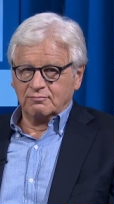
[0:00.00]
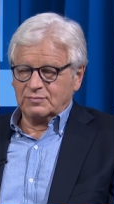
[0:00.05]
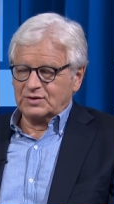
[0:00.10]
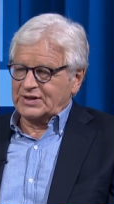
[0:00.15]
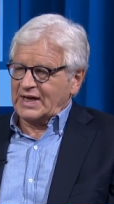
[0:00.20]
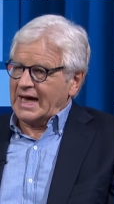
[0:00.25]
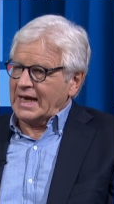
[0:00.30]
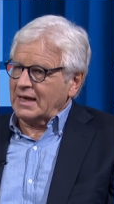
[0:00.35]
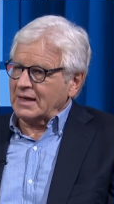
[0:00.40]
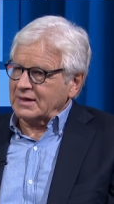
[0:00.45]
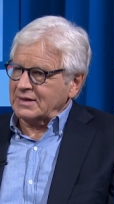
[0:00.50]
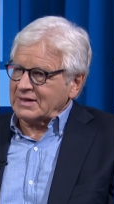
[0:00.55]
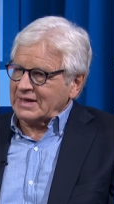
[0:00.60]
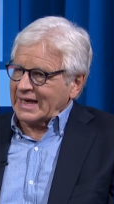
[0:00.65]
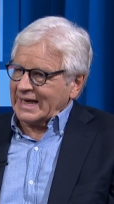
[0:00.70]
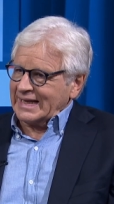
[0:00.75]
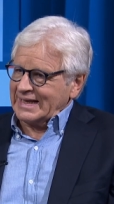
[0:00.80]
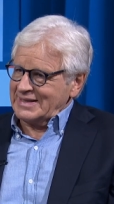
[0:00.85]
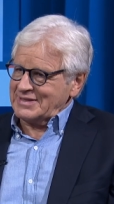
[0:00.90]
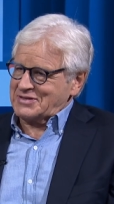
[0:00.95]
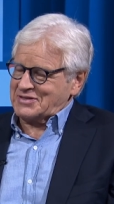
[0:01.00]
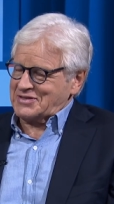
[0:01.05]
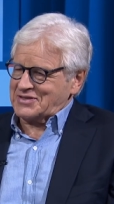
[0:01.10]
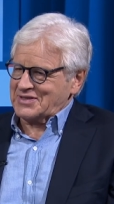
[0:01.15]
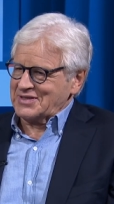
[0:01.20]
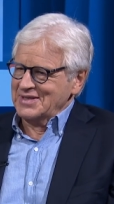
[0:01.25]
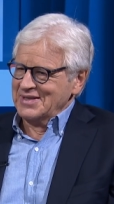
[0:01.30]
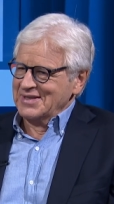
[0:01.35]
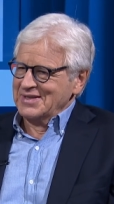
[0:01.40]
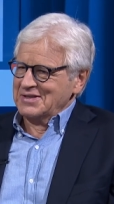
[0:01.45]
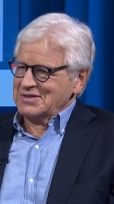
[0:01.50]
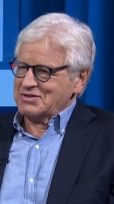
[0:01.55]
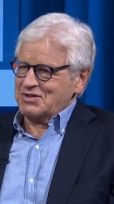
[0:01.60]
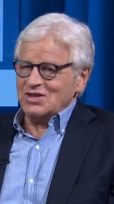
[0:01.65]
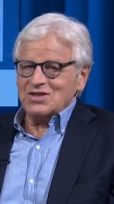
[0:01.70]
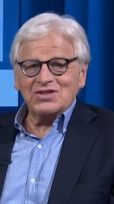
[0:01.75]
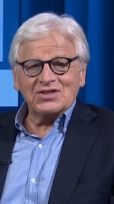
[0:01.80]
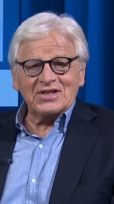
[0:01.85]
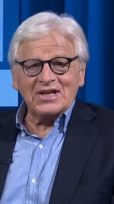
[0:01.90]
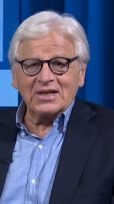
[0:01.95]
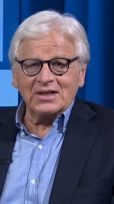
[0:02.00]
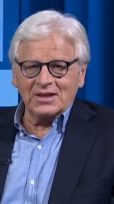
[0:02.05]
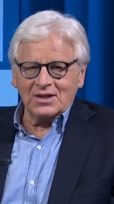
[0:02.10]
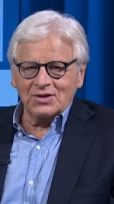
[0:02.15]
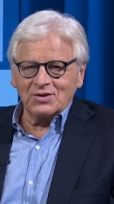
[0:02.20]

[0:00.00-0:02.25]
salad days. She's still in